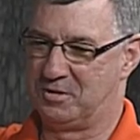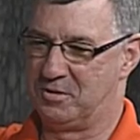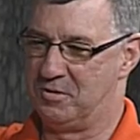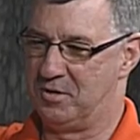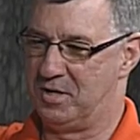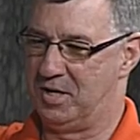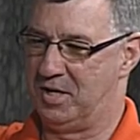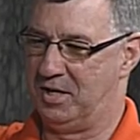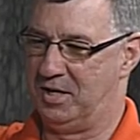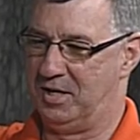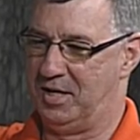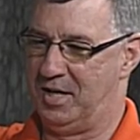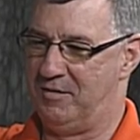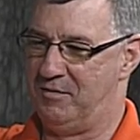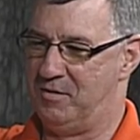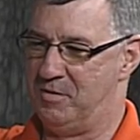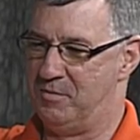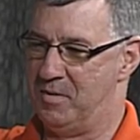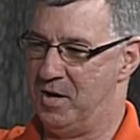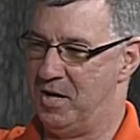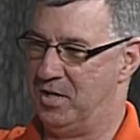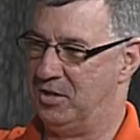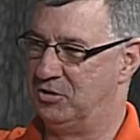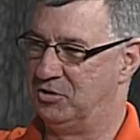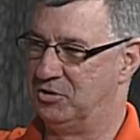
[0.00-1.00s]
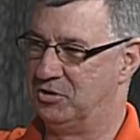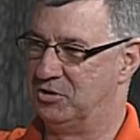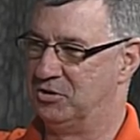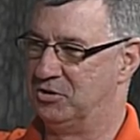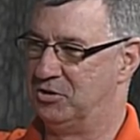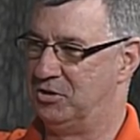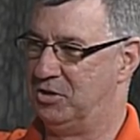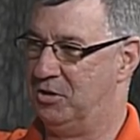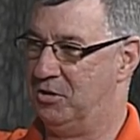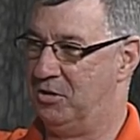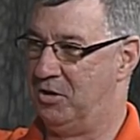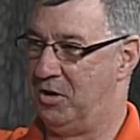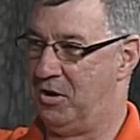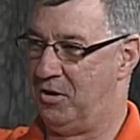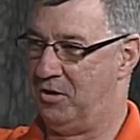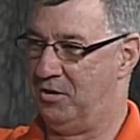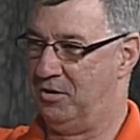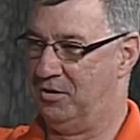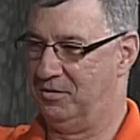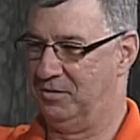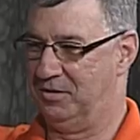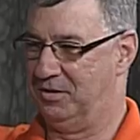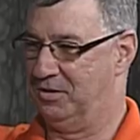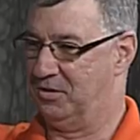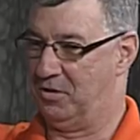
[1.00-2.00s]
with going on a Navy base is, you know,
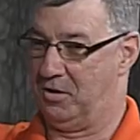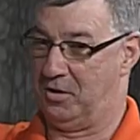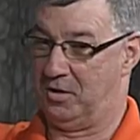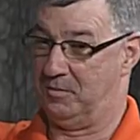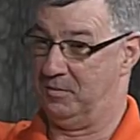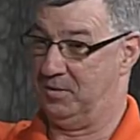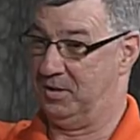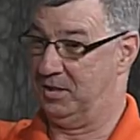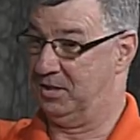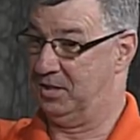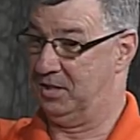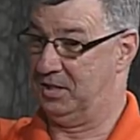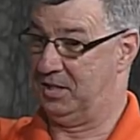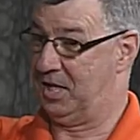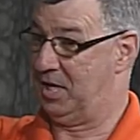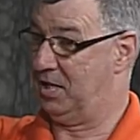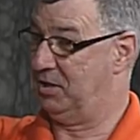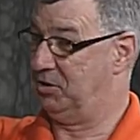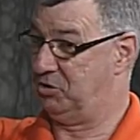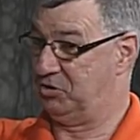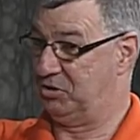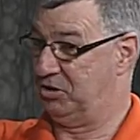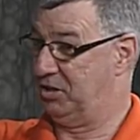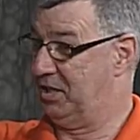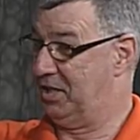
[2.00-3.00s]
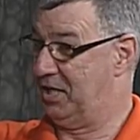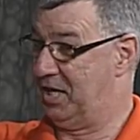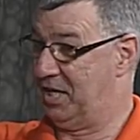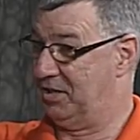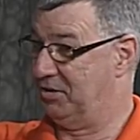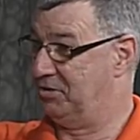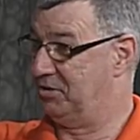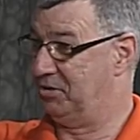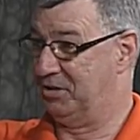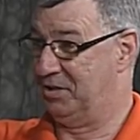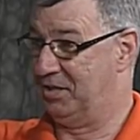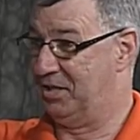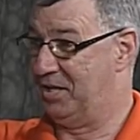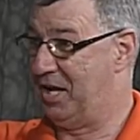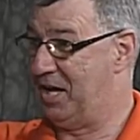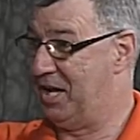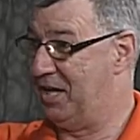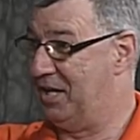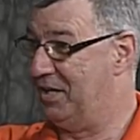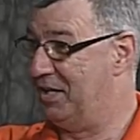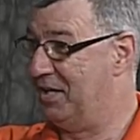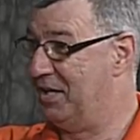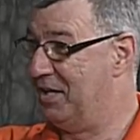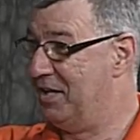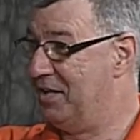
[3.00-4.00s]
in, in the Army an E8s and E8s and E8,
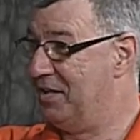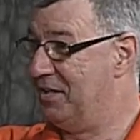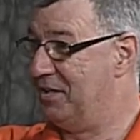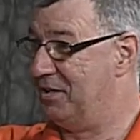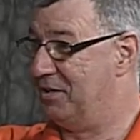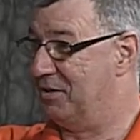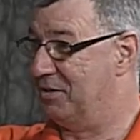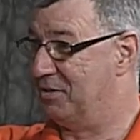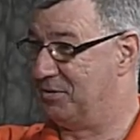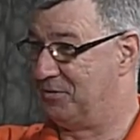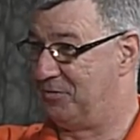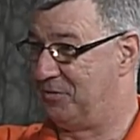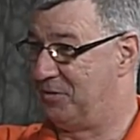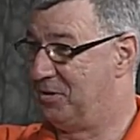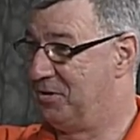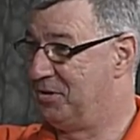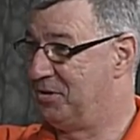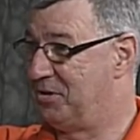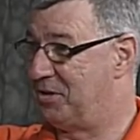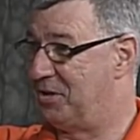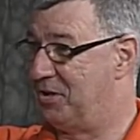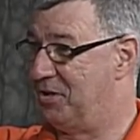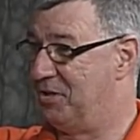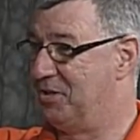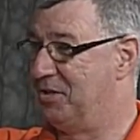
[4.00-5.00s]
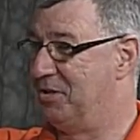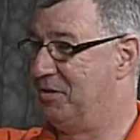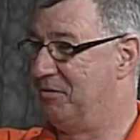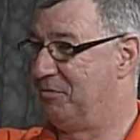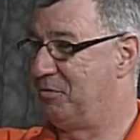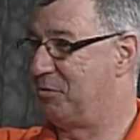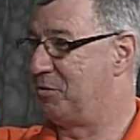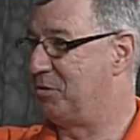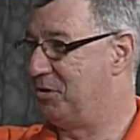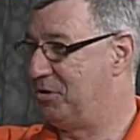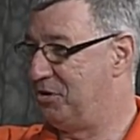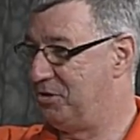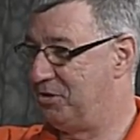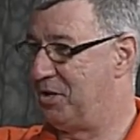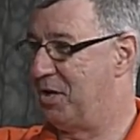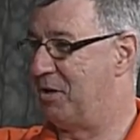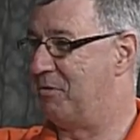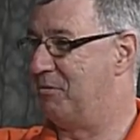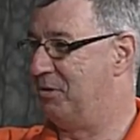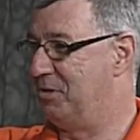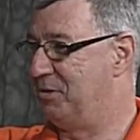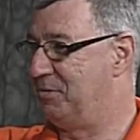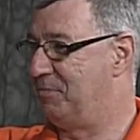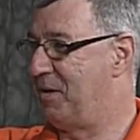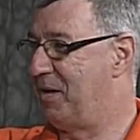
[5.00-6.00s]
you know, as a oh. first sergeant, of course you get
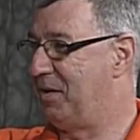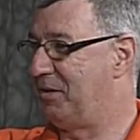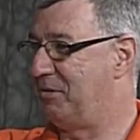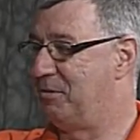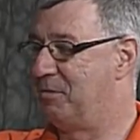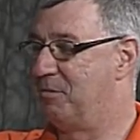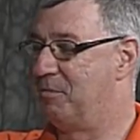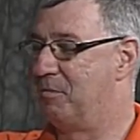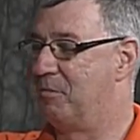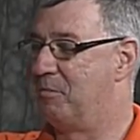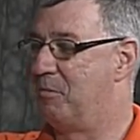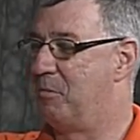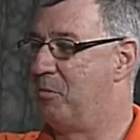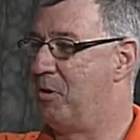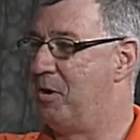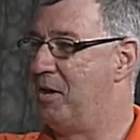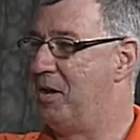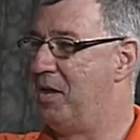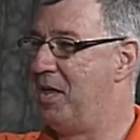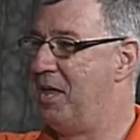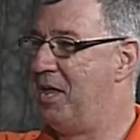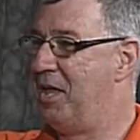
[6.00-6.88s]
respect for him. Sure.